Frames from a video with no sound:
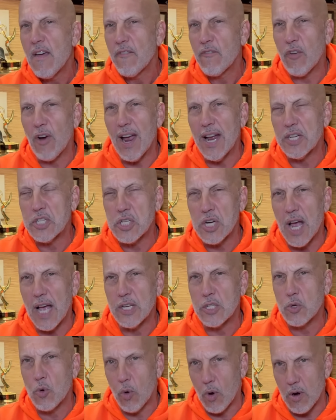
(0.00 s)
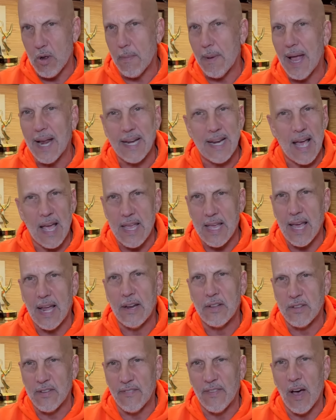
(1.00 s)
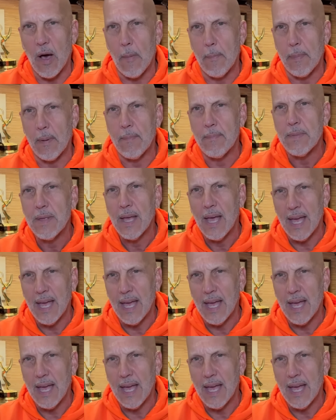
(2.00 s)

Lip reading: franchise quarterback. Now you got to develop him.